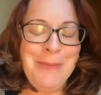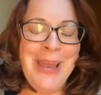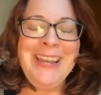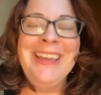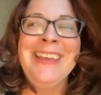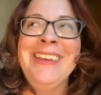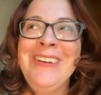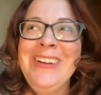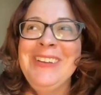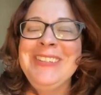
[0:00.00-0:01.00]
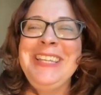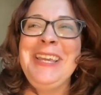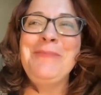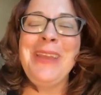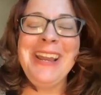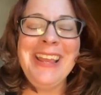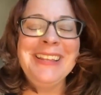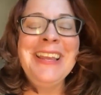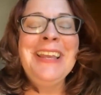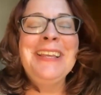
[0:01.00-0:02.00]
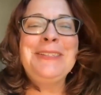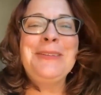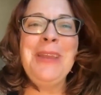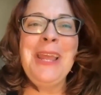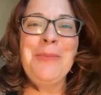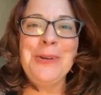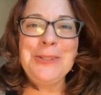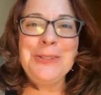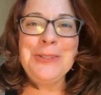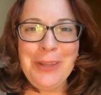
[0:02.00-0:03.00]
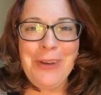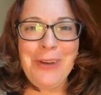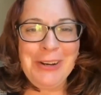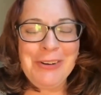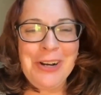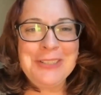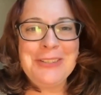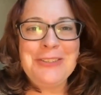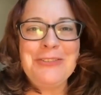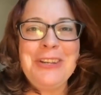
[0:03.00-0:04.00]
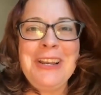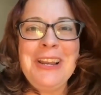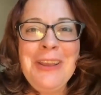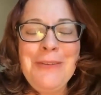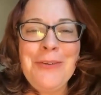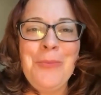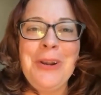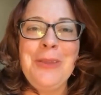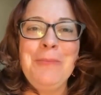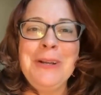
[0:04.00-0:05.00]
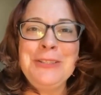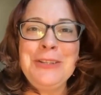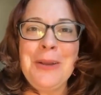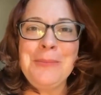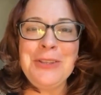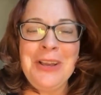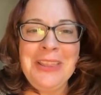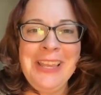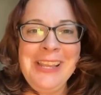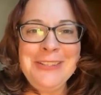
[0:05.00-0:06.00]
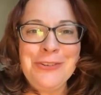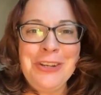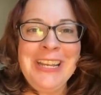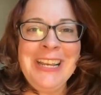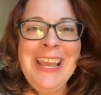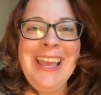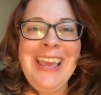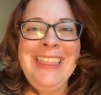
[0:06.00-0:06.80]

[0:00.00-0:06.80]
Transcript: I met, when I was campaigning, some neighbors who live right across the street from one of the bus stops on Lake Street.